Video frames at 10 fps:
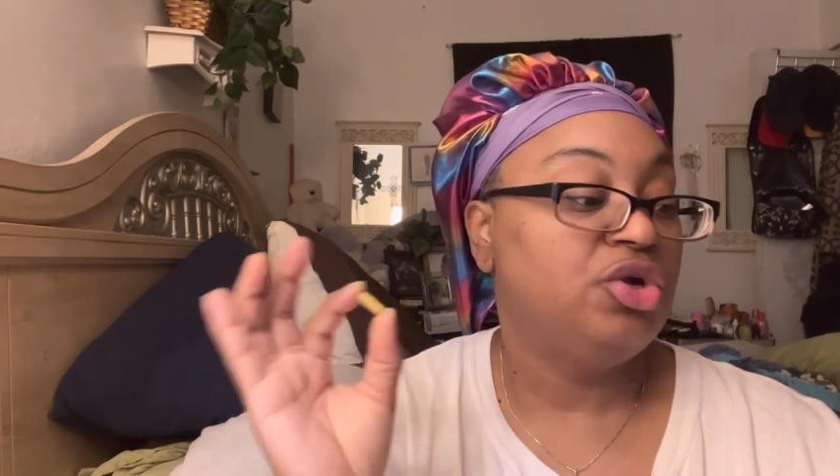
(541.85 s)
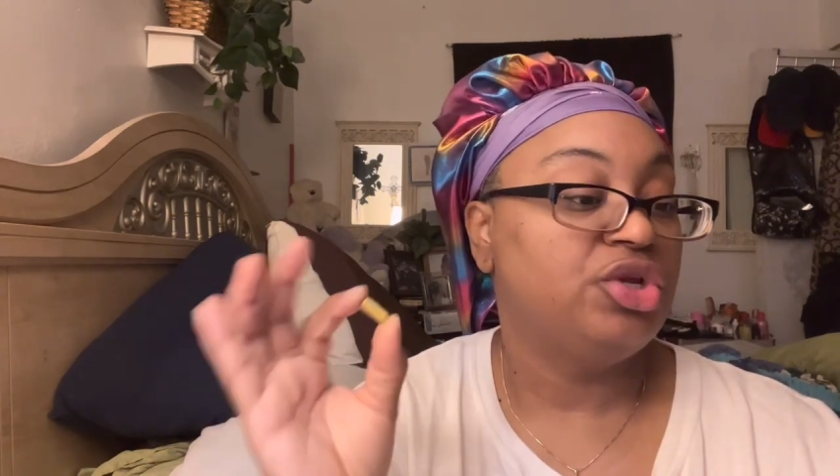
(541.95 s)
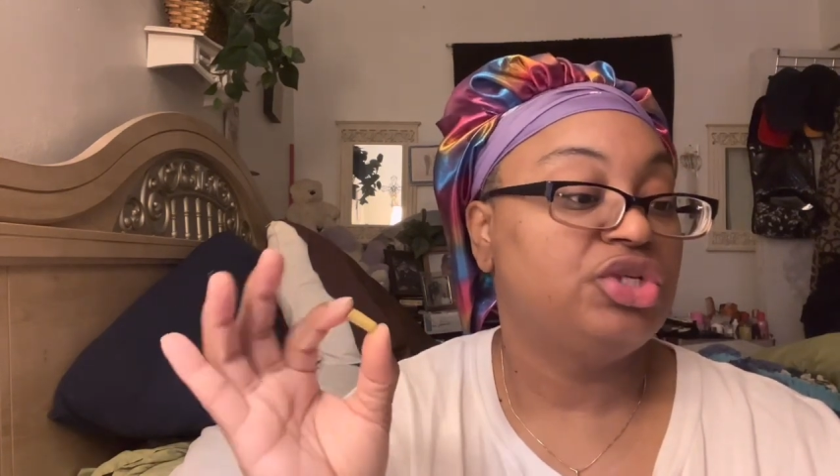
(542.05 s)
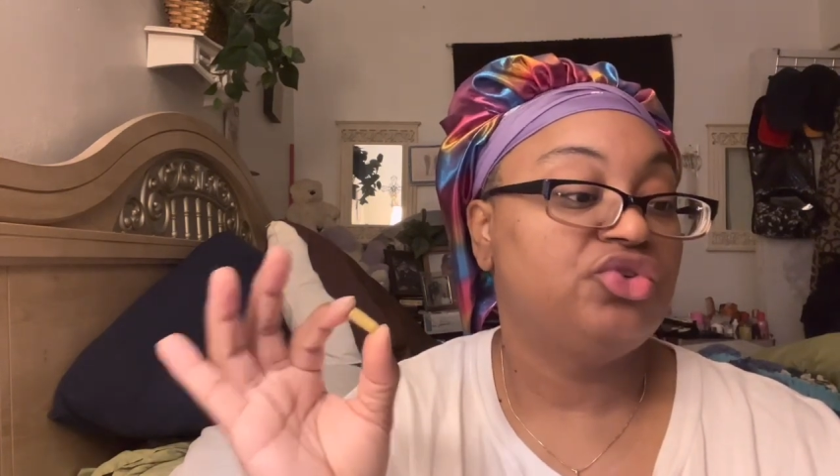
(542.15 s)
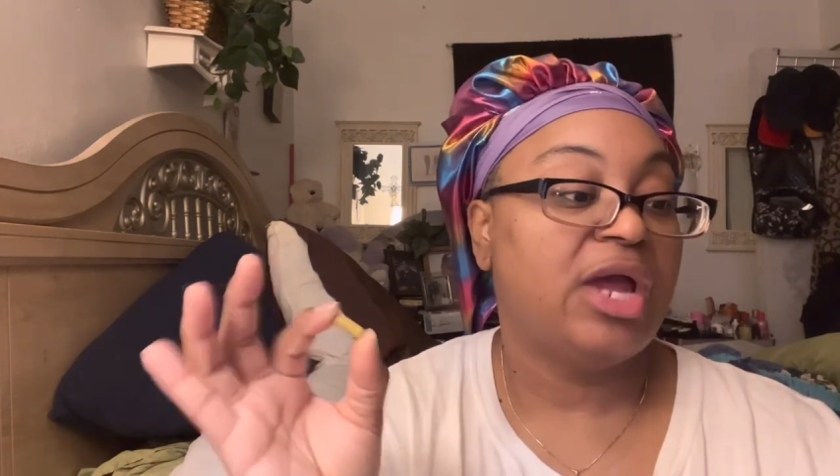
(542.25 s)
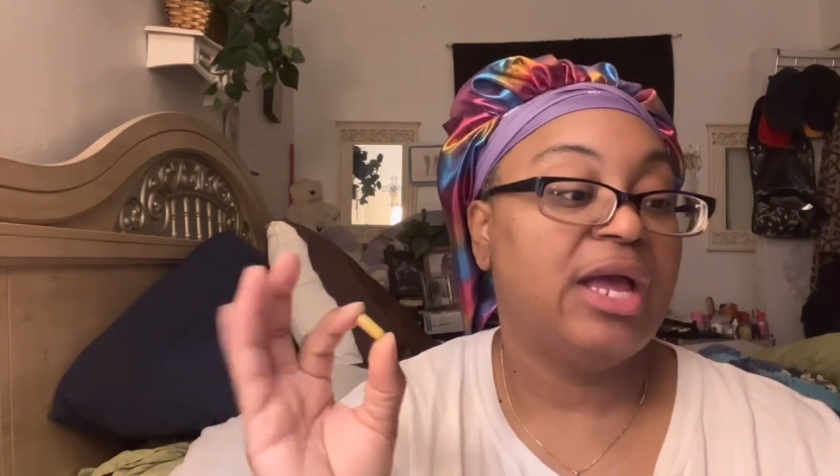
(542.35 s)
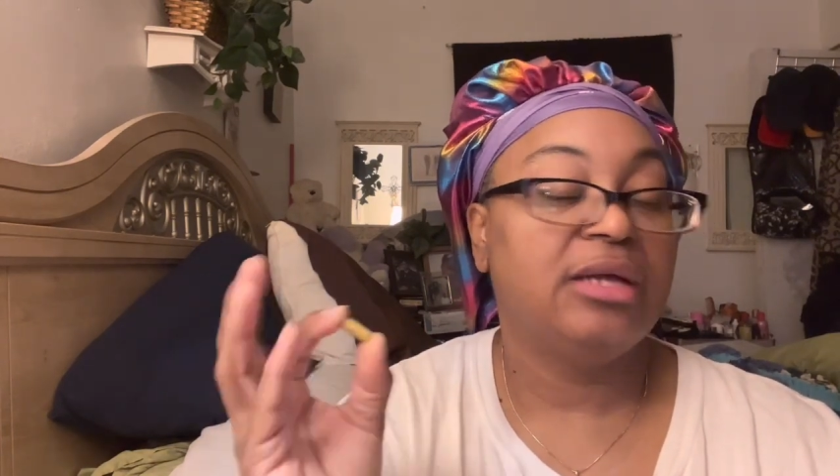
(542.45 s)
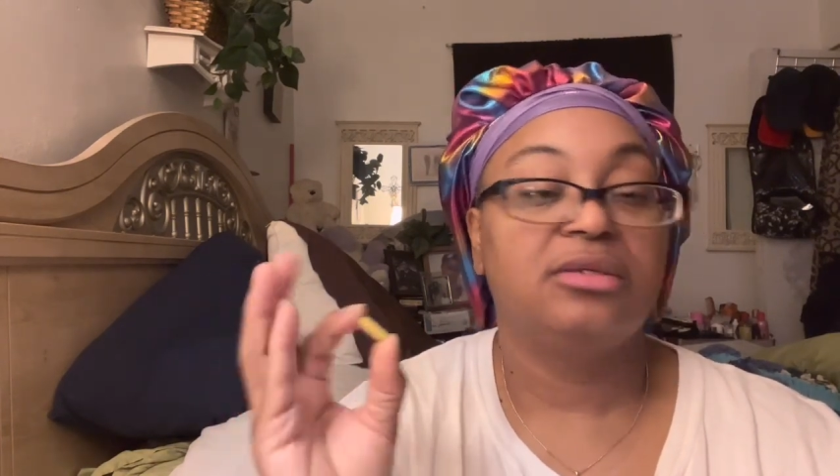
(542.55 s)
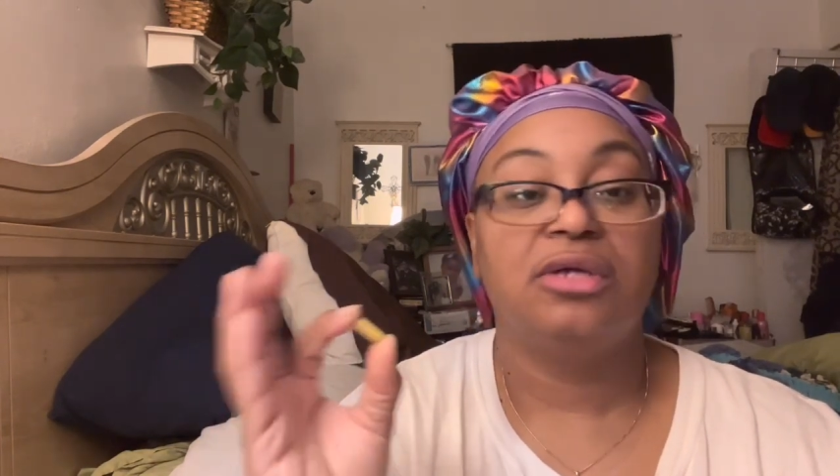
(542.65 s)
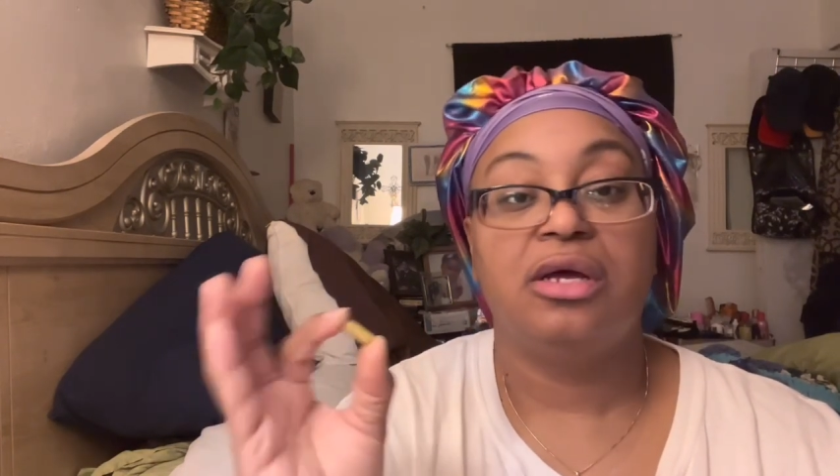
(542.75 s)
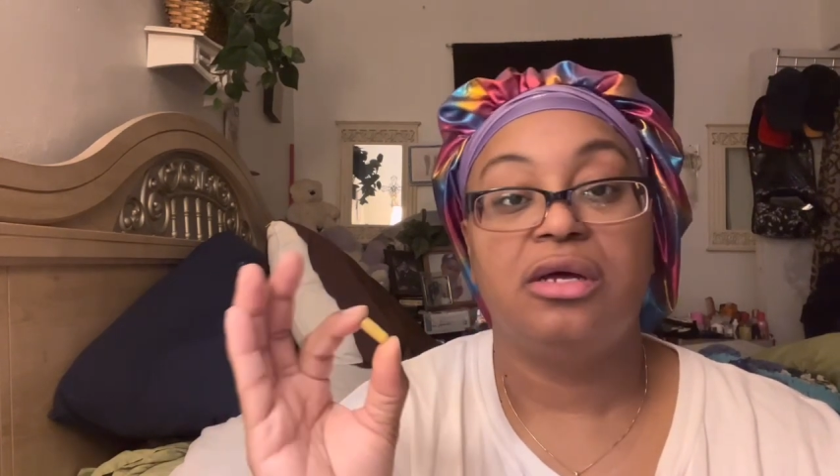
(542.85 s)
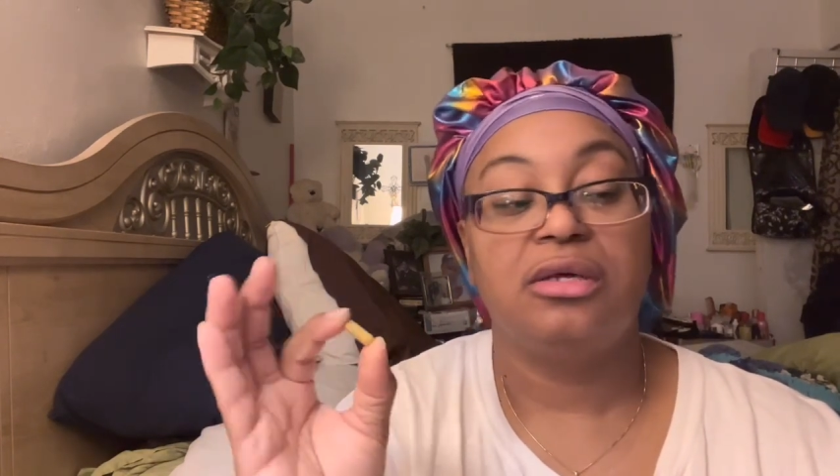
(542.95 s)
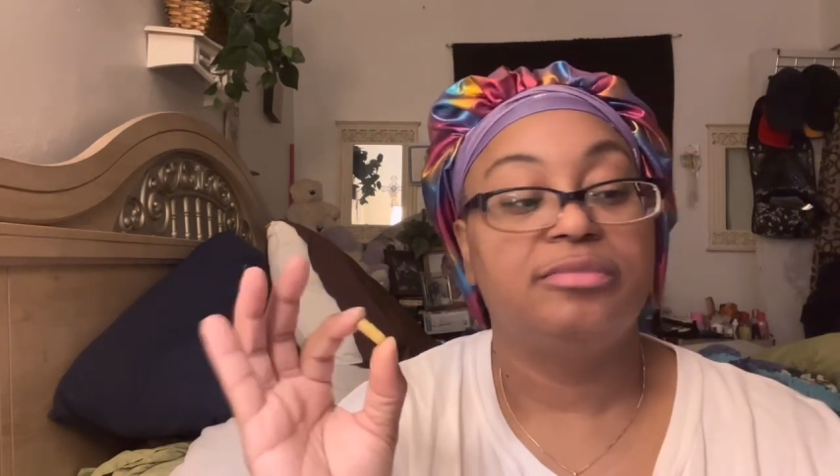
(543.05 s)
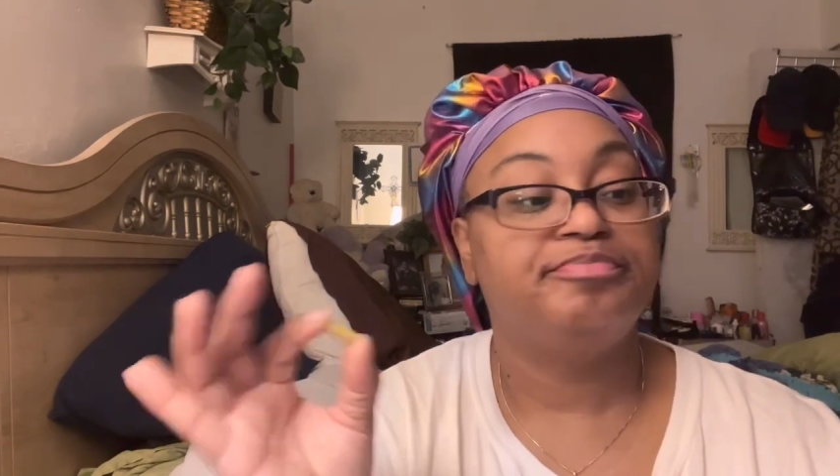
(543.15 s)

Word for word: gonna try. Uh,